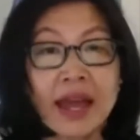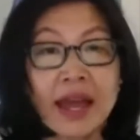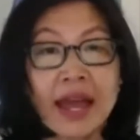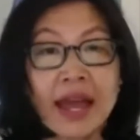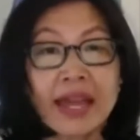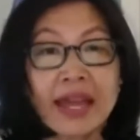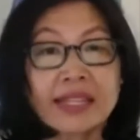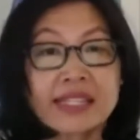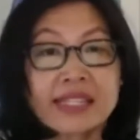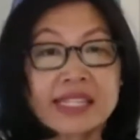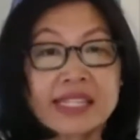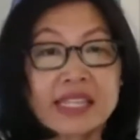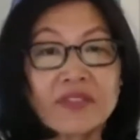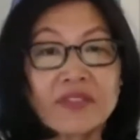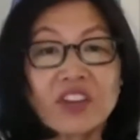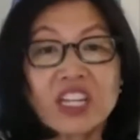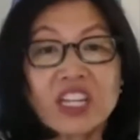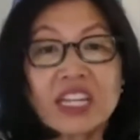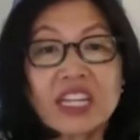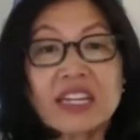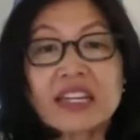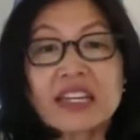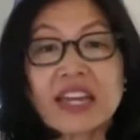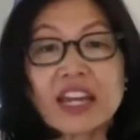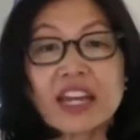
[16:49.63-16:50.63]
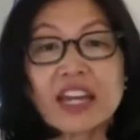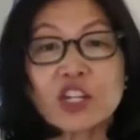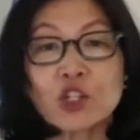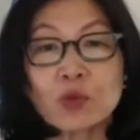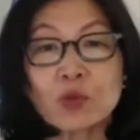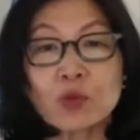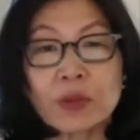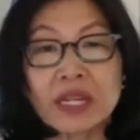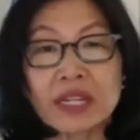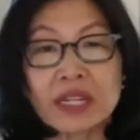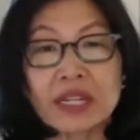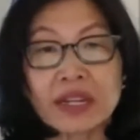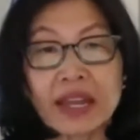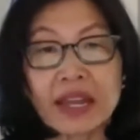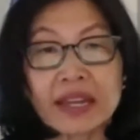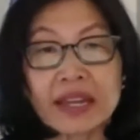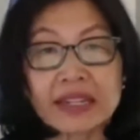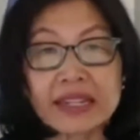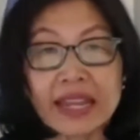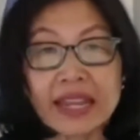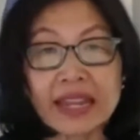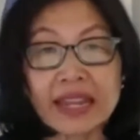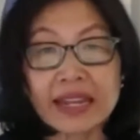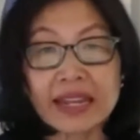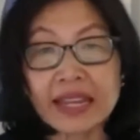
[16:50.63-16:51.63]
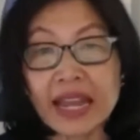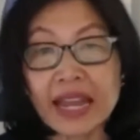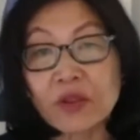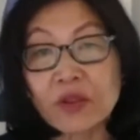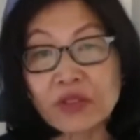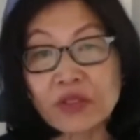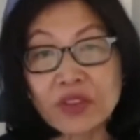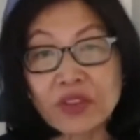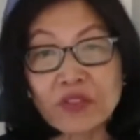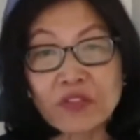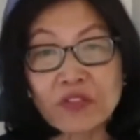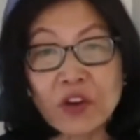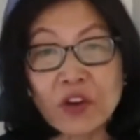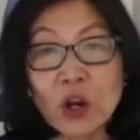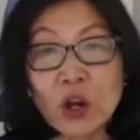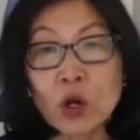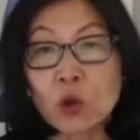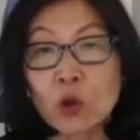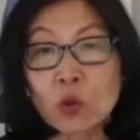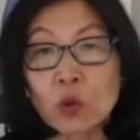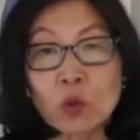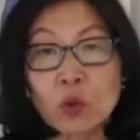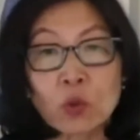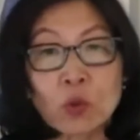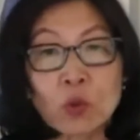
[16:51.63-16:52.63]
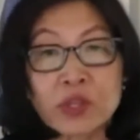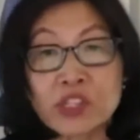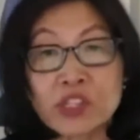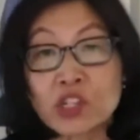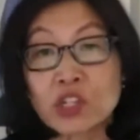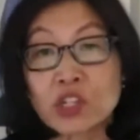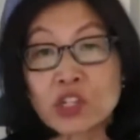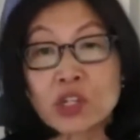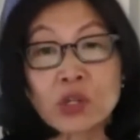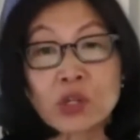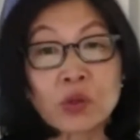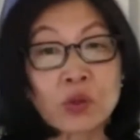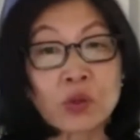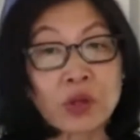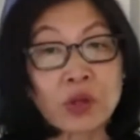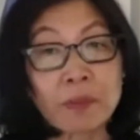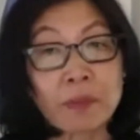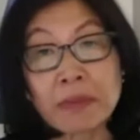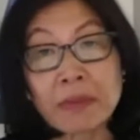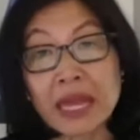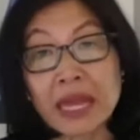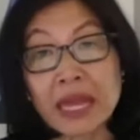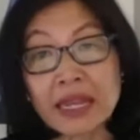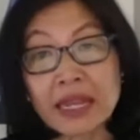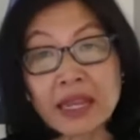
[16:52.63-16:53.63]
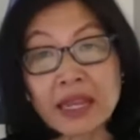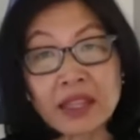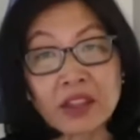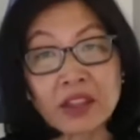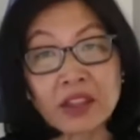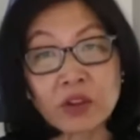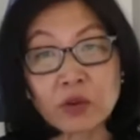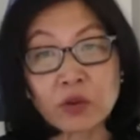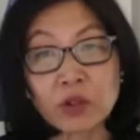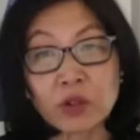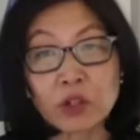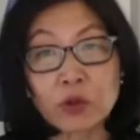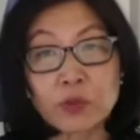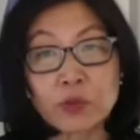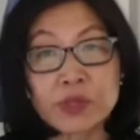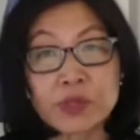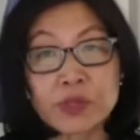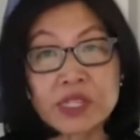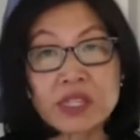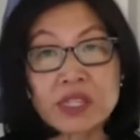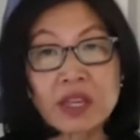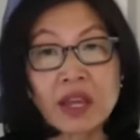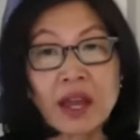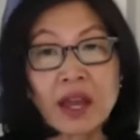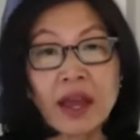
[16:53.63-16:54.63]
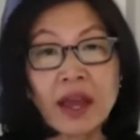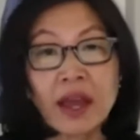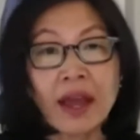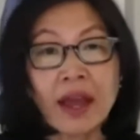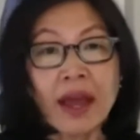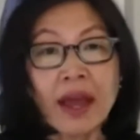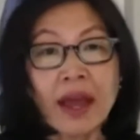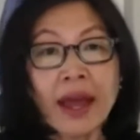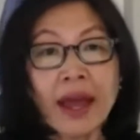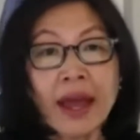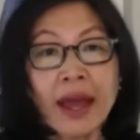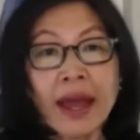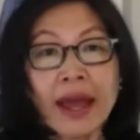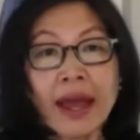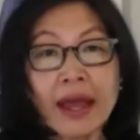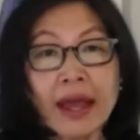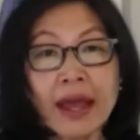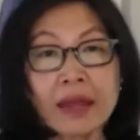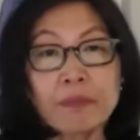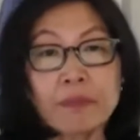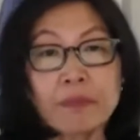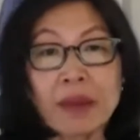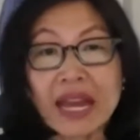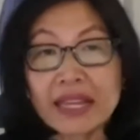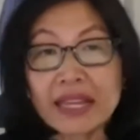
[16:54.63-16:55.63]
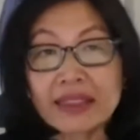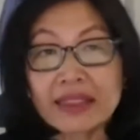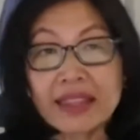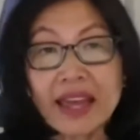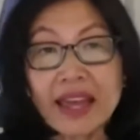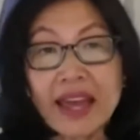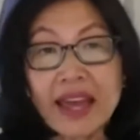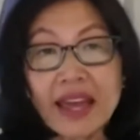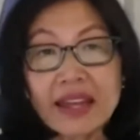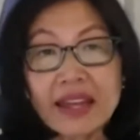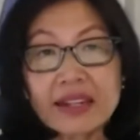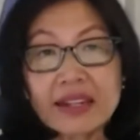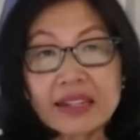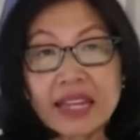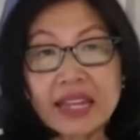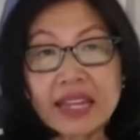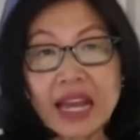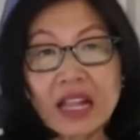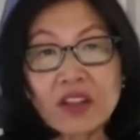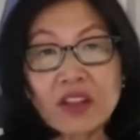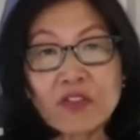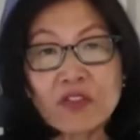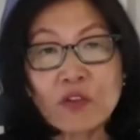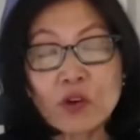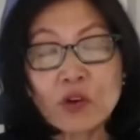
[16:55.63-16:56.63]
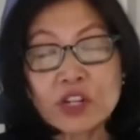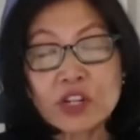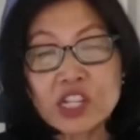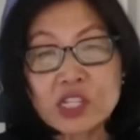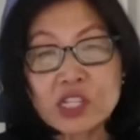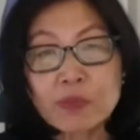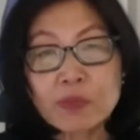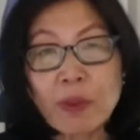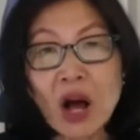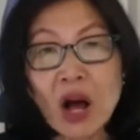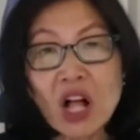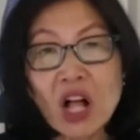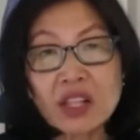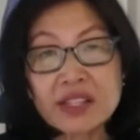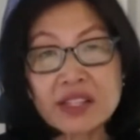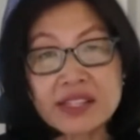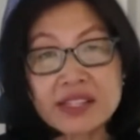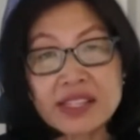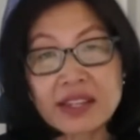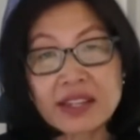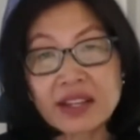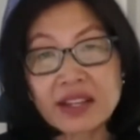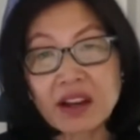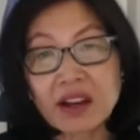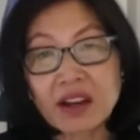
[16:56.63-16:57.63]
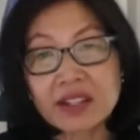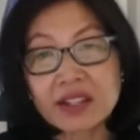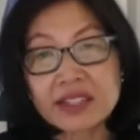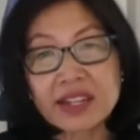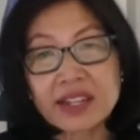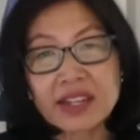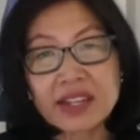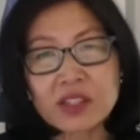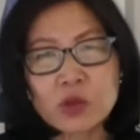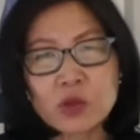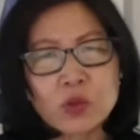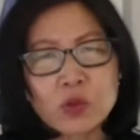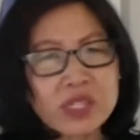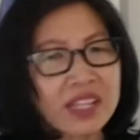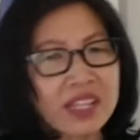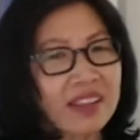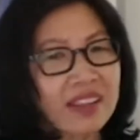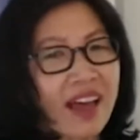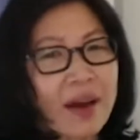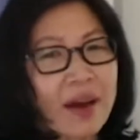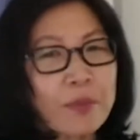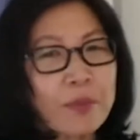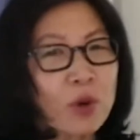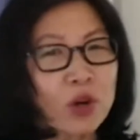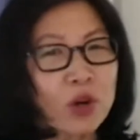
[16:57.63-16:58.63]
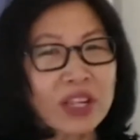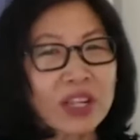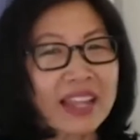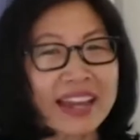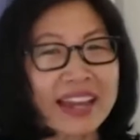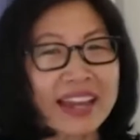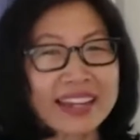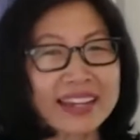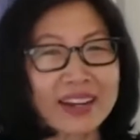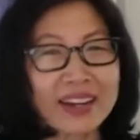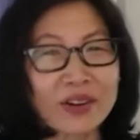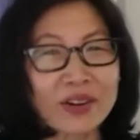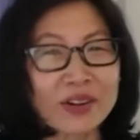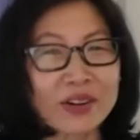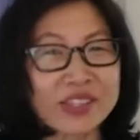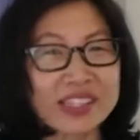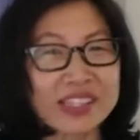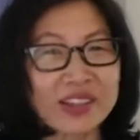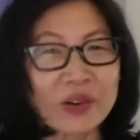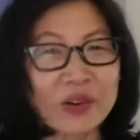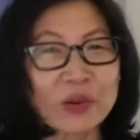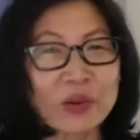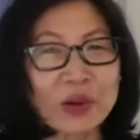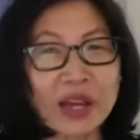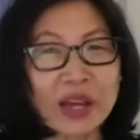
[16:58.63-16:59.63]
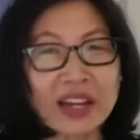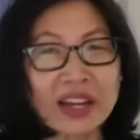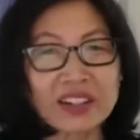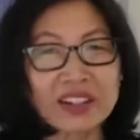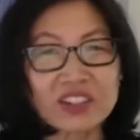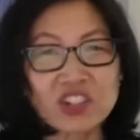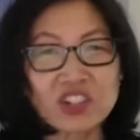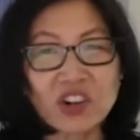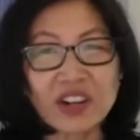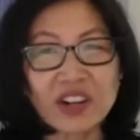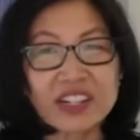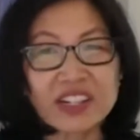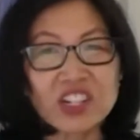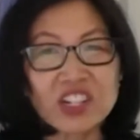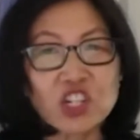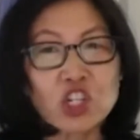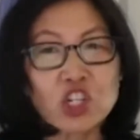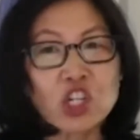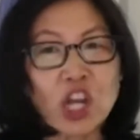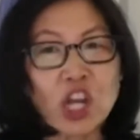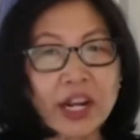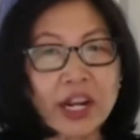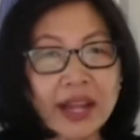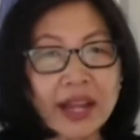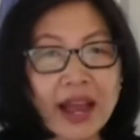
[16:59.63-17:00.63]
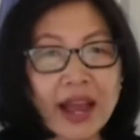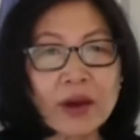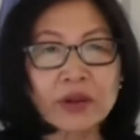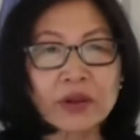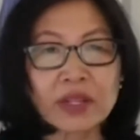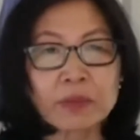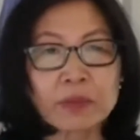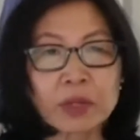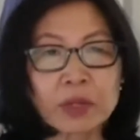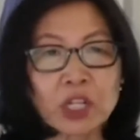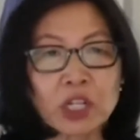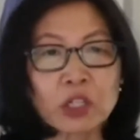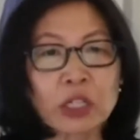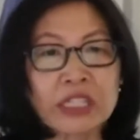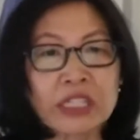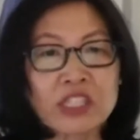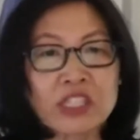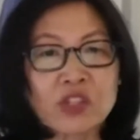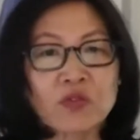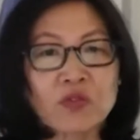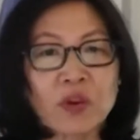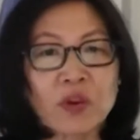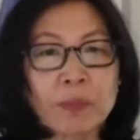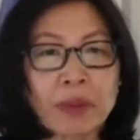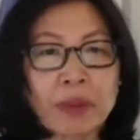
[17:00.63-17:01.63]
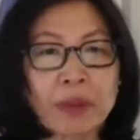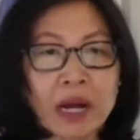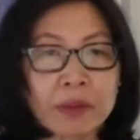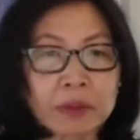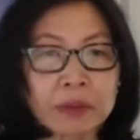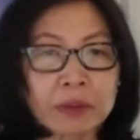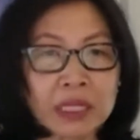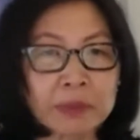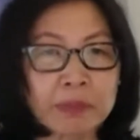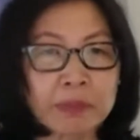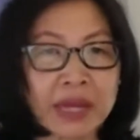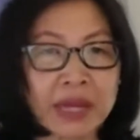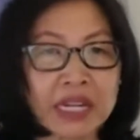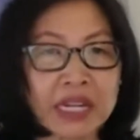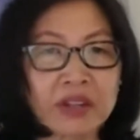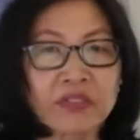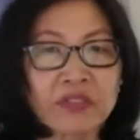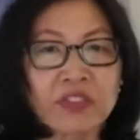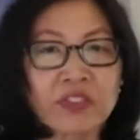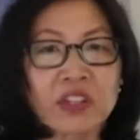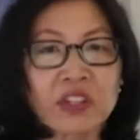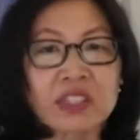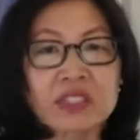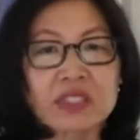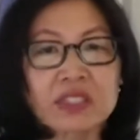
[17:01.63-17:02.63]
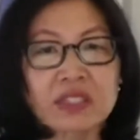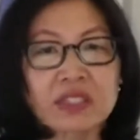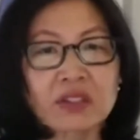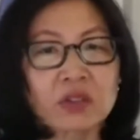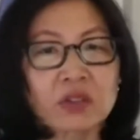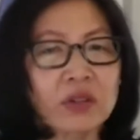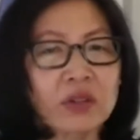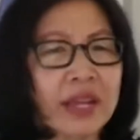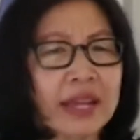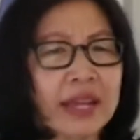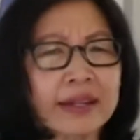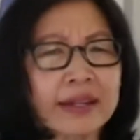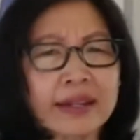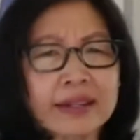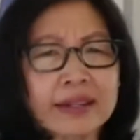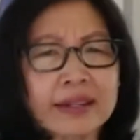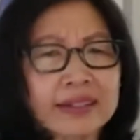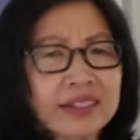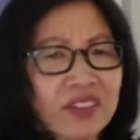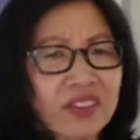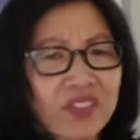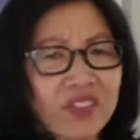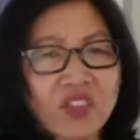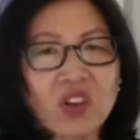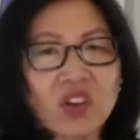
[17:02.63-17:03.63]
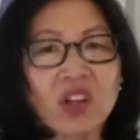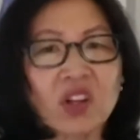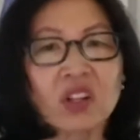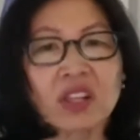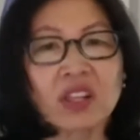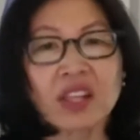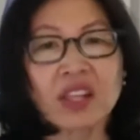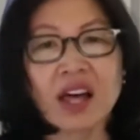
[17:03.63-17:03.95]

And civic engagement and getting out the vote was new to many of the groups. And back then, California's policy context was a lot more like Arizona, trying to shut out immigrants from public benefits, creating difficult